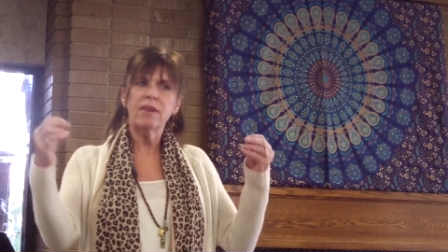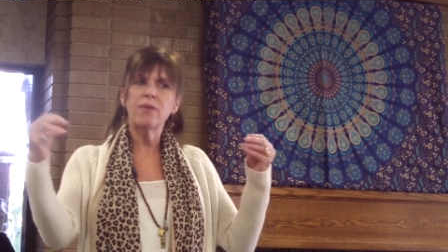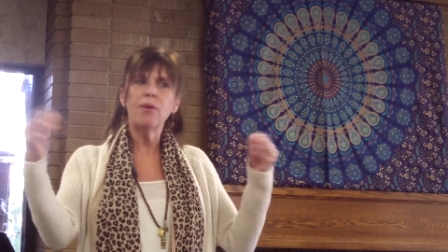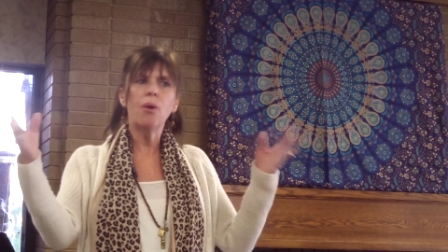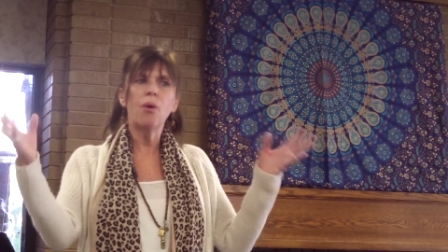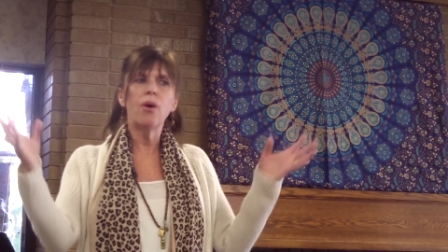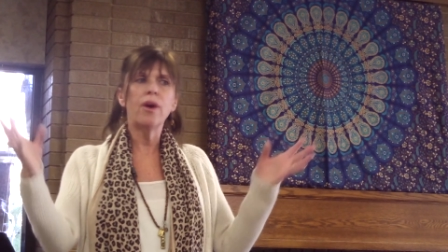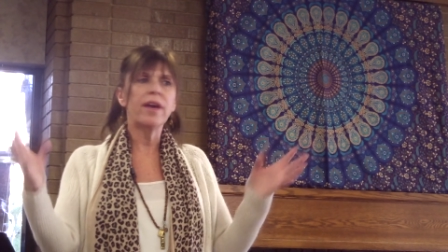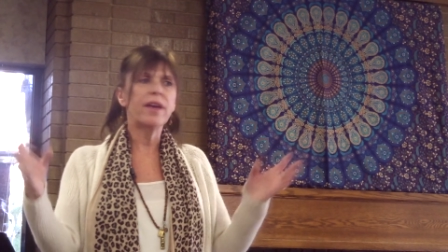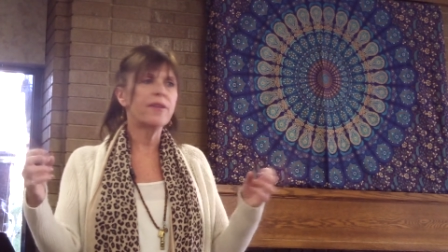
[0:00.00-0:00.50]

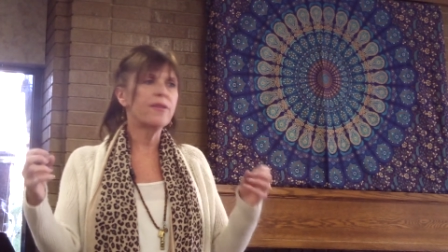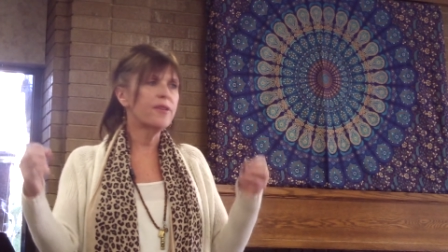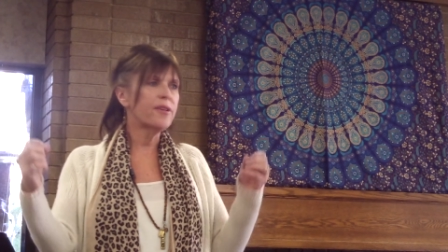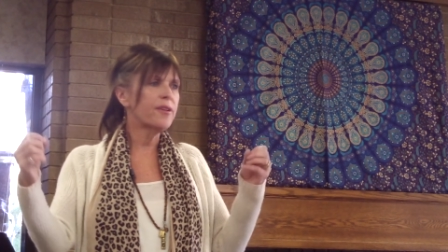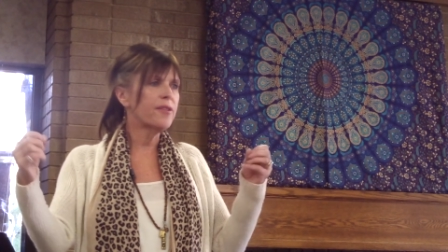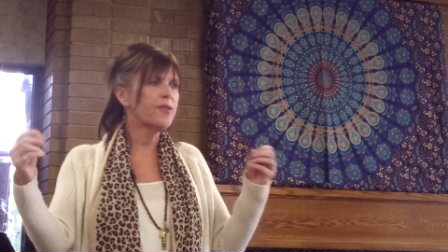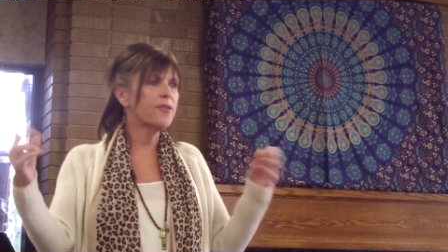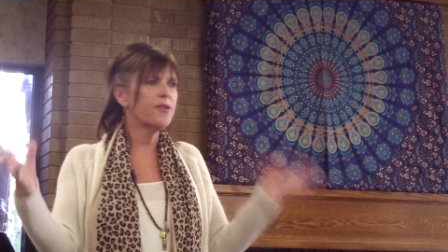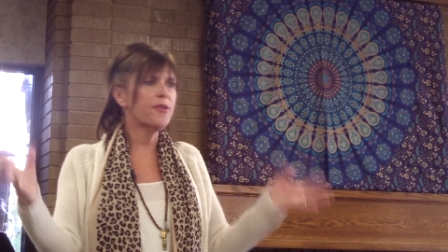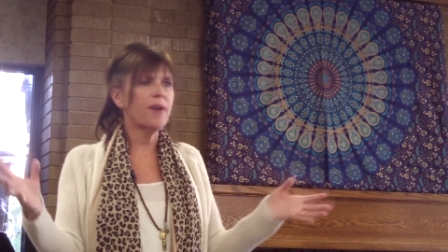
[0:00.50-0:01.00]
annoyed or
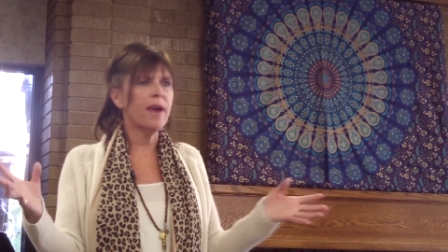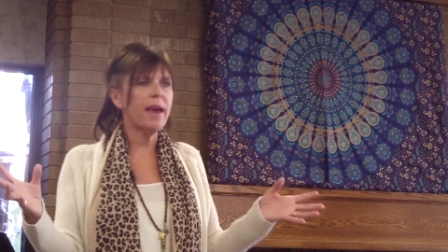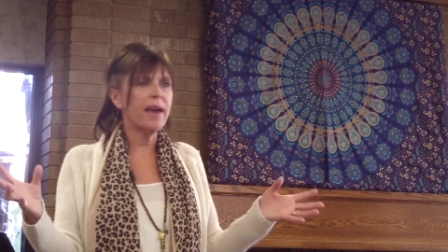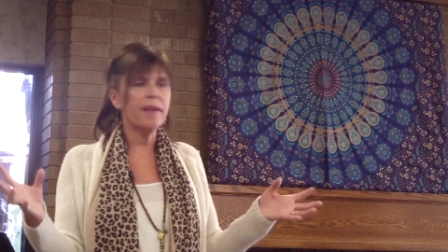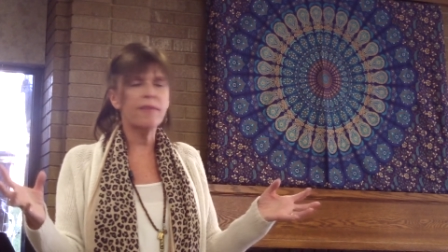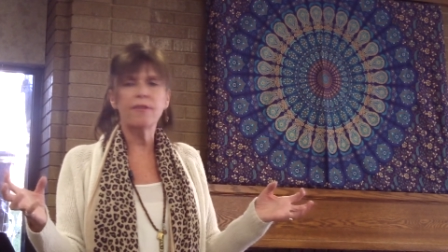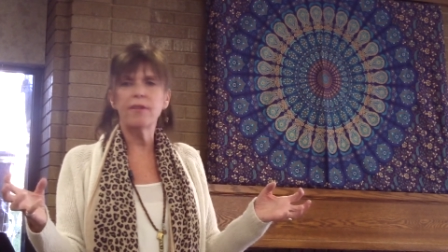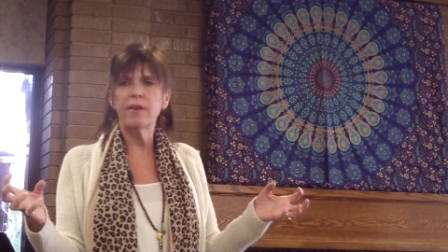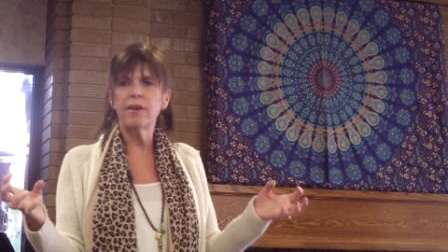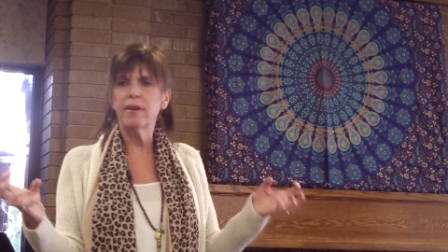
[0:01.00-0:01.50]

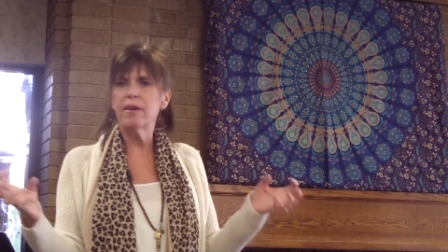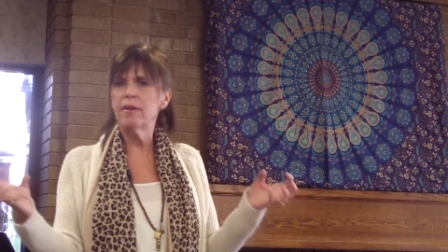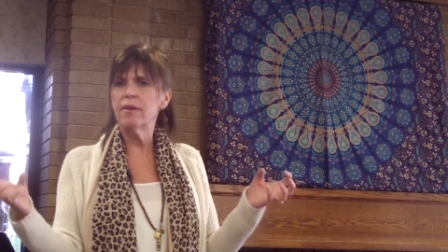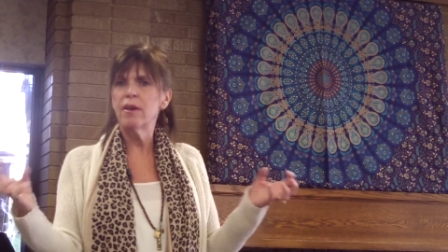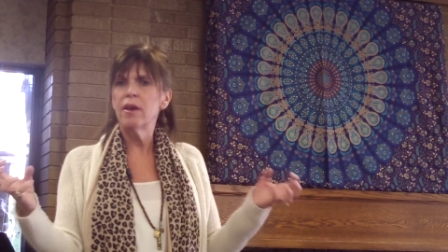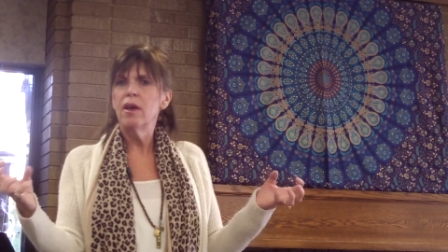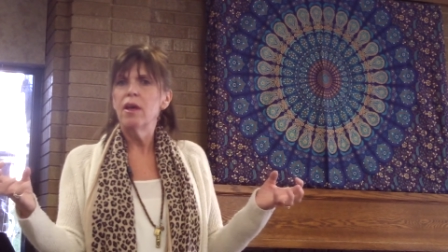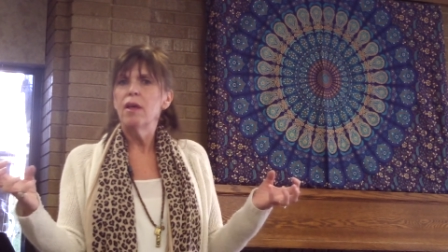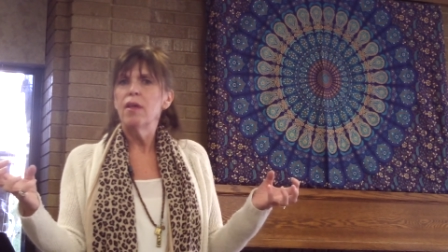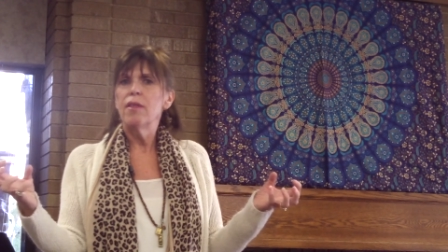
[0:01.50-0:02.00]
distracted